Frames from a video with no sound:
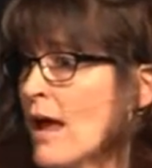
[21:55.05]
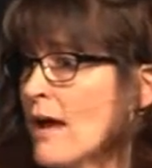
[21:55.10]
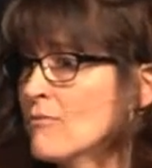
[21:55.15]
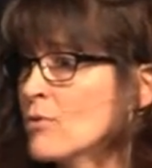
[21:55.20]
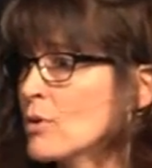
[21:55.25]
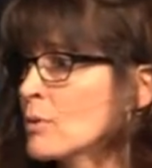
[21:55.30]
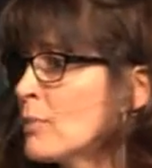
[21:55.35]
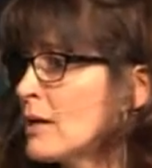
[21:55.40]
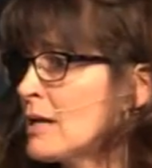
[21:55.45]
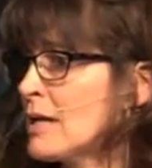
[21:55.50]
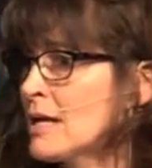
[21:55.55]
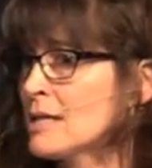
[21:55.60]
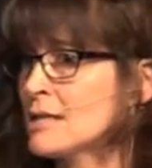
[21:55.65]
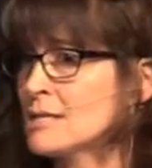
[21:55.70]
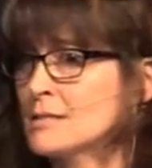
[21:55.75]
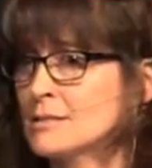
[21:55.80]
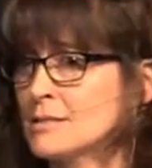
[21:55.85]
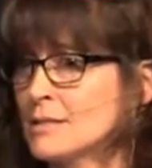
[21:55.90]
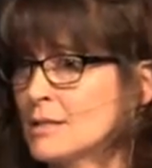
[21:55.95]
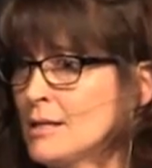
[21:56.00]
everybody
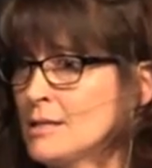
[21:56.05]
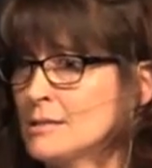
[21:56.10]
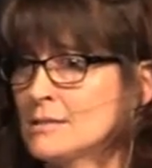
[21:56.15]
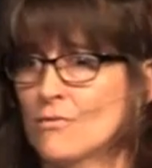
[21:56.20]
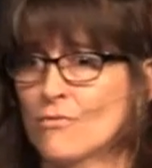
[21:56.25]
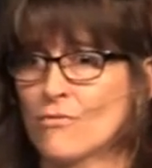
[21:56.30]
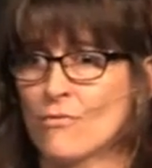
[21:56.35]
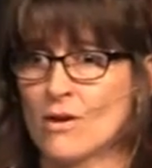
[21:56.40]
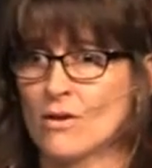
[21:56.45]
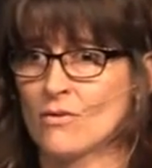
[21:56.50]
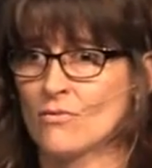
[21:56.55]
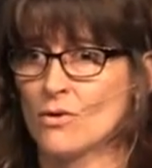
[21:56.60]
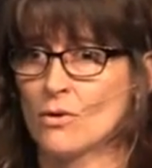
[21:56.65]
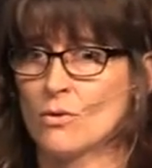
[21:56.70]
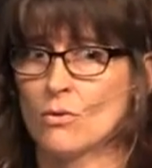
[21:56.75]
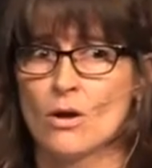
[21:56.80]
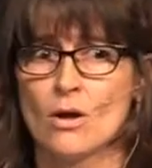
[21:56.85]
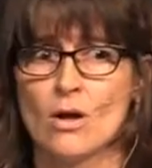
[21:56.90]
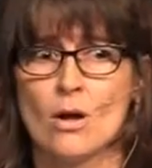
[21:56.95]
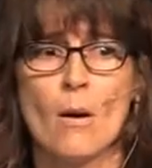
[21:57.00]
in the city is afraid of
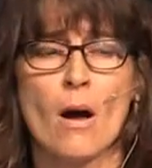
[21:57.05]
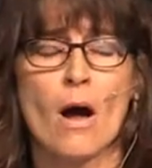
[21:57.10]
you.